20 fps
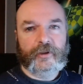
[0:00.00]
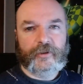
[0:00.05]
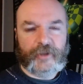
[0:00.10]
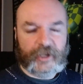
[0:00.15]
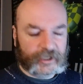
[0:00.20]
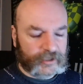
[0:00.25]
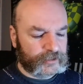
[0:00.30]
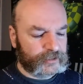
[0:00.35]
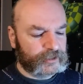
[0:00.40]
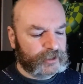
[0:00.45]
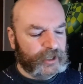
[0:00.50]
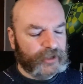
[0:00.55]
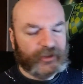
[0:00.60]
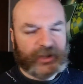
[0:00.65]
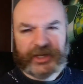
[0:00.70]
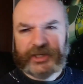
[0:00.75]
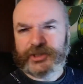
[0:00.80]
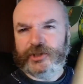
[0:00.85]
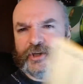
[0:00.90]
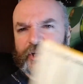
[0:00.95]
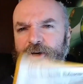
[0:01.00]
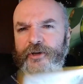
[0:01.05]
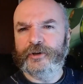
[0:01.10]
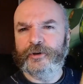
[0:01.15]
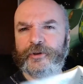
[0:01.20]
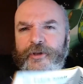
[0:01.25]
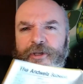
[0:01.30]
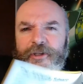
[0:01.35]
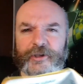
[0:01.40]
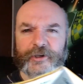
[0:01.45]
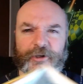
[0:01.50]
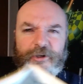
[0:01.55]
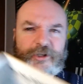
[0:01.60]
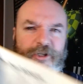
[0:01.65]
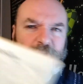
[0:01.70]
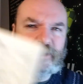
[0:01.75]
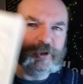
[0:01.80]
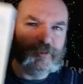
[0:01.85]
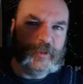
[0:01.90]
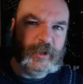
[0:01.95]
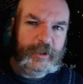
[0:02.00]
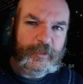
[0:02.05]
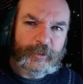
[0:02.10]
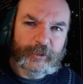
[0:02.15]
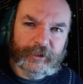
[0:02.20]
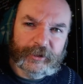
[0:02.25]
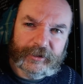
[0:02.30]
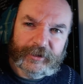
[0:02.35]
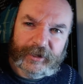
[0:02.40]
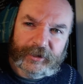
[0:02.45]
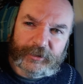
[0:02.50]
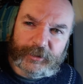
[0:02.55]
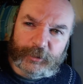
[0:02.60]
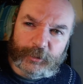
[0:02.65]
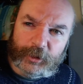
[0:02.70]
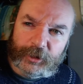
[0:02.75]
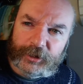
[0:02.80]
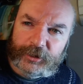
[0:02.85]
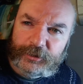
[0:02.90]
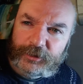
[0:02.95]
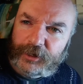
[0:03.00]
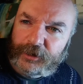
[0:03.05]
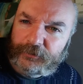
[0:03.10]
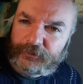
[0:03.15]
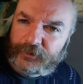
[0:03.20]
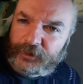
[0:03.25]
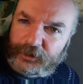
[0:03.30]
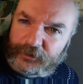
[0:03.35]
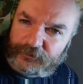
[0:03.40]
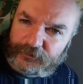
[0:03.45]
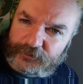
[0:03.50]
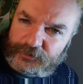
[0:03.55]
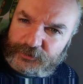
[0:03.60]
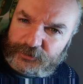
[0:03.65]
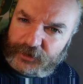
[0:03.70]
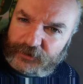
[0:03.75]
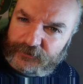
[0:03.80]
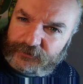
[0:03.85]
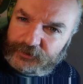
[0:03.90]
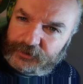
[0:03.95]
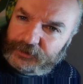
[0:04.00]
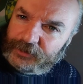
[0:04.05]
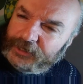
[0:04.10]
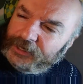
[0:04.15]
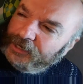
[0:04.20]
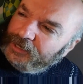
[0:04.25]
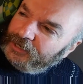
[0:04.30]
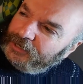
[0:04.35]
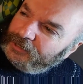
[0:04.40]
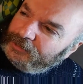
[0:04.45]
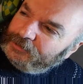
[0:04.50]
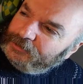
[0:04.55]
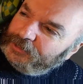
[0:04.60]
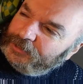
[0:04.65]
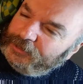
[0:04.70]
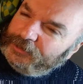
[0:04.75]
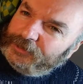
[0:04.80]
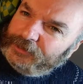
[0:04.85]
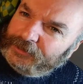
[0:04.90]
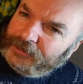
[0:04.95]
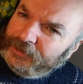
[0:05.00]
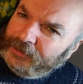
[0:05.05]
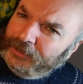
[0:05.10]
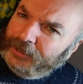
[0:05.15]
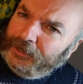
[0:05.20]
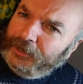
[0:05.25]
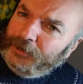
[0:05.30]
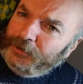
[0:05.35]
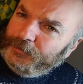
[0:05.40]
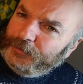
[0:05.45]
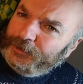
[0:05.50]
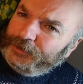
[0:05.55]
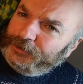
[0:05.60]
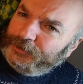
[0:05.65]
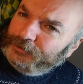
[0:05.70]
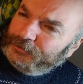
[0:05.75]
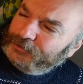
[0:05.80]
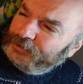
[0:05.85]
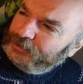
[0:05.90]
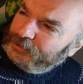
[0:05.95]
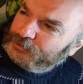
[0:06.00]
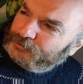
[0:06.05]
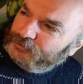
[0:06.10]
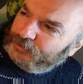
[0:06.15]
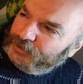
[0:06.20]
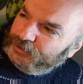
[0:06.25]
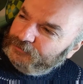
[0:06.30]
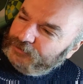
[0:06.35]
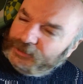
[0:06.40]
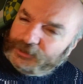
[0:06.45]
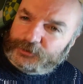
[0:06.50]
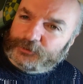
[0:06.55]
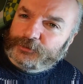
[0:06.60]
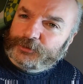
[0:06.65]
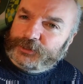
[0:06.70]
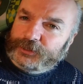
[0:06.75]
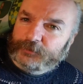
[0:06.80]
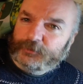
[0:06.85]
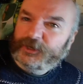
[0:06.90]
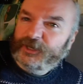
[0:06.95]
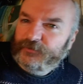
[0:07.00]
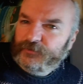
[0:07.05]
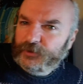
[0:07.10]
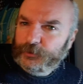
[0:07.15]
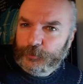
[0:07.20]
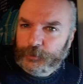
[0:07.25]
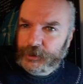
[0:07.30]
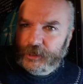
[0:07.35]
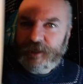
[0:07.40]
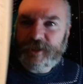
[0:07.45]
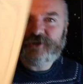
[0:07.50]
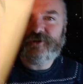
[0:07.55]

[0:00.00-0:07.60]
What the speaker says: That's the kind of thing you can show to people, I think, who don't know Traveller, and they think, oh my god, that looks really, really daunting. But if you play